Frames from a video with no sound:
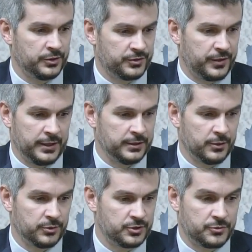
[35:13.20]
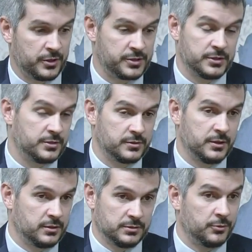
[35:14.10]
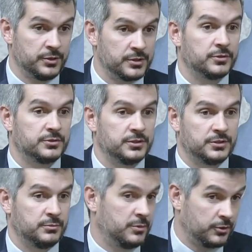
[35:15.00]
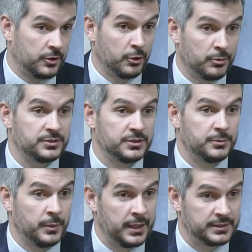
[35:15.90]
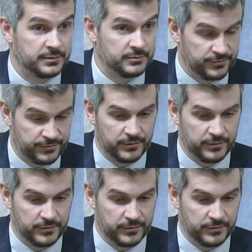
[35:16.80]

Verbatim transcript: understanding the restrictions that the regional system or the global system has